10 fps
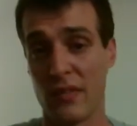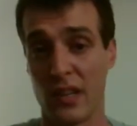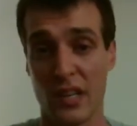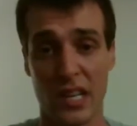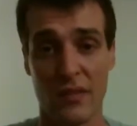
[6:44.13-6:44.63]

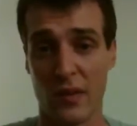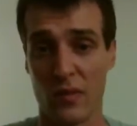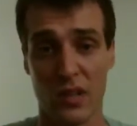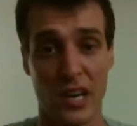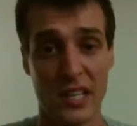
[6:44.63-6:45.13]

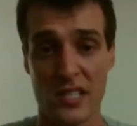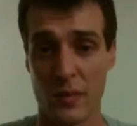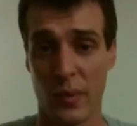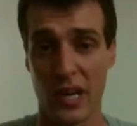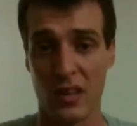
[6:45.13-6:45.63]
Even
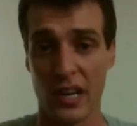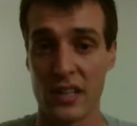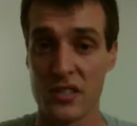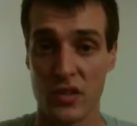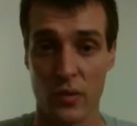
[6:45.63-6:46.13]
lights, a bike
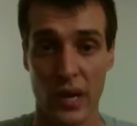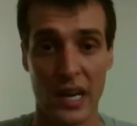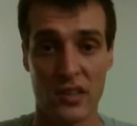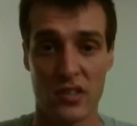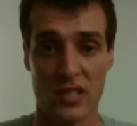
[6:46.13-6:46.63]
light is
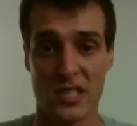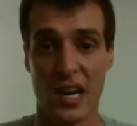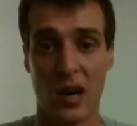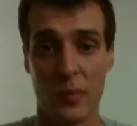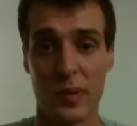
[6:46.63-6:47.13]
great
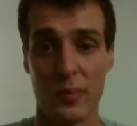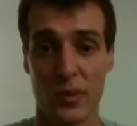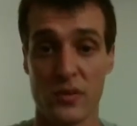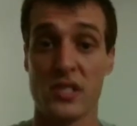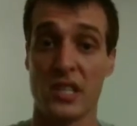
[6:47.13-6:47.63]
just to help
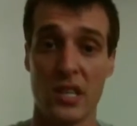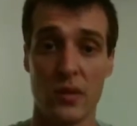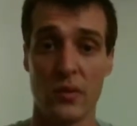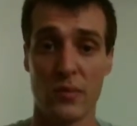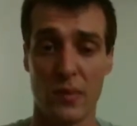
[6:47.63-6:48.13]
people
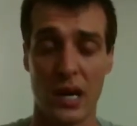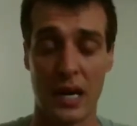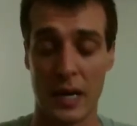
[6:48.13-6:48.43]
see you